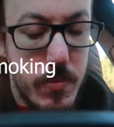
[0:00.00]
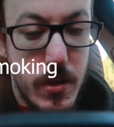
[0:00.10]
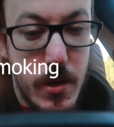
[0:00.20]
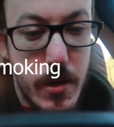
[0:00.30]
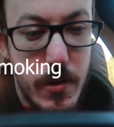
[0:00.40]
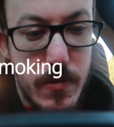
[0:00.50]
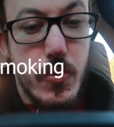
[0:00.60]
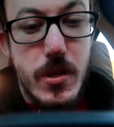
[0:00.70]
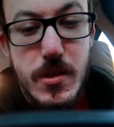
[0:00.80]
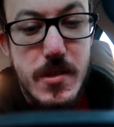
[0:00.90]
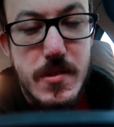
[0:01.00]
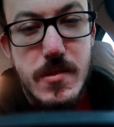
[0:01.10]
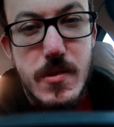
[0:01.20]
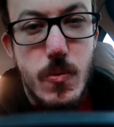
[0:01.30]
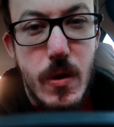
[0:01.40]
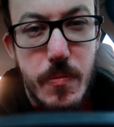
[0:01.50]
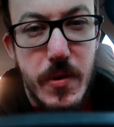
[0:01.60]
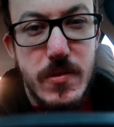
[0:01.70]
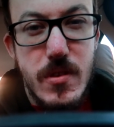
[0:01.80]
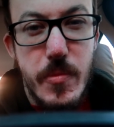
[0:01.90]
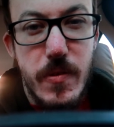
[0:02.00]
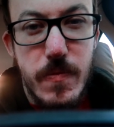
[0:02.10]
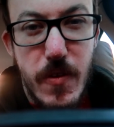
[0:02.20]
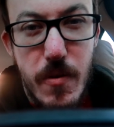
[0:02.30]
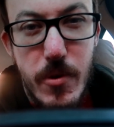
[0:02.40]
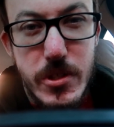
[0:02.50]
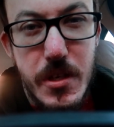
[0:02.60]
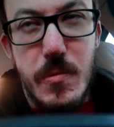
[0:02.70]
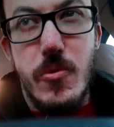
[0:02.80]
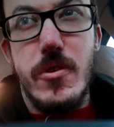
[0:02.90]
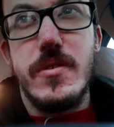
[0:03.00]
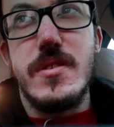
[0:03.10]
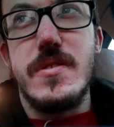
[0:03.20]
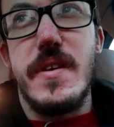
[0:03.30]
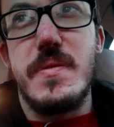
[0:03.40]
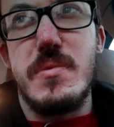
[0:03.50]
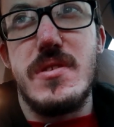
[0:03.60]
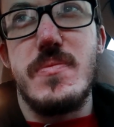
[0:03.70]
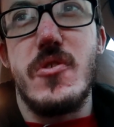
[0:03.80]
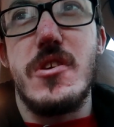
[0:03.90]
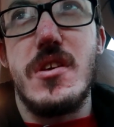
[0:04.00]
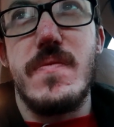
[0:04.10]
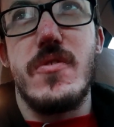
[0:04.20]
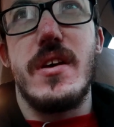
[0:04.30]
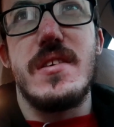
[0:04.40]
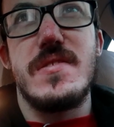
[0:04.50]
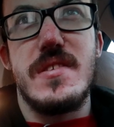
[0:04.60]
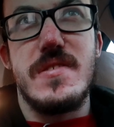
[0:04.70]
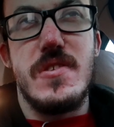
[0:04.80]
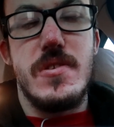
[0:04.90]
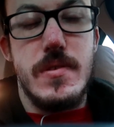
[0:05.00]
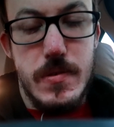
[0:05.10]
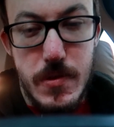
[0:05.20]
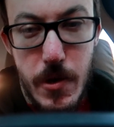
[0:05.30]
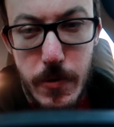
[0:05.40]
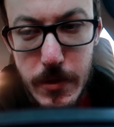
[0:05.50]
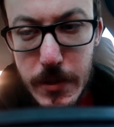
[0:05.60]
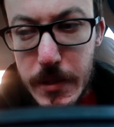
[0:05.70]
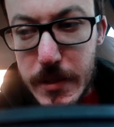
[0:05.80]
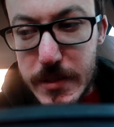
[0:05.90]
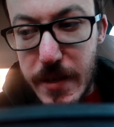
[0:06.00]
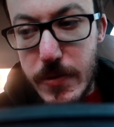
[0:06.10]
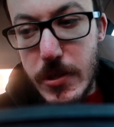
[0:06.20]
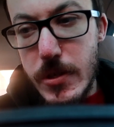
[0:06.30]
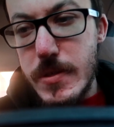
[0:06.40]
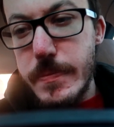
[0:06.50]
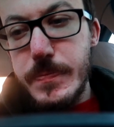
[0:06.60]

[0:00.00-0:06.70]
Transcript: because weed doesn't sit well with my stomach very much anymore since I've been smoking it for like 6 years, so 7 years.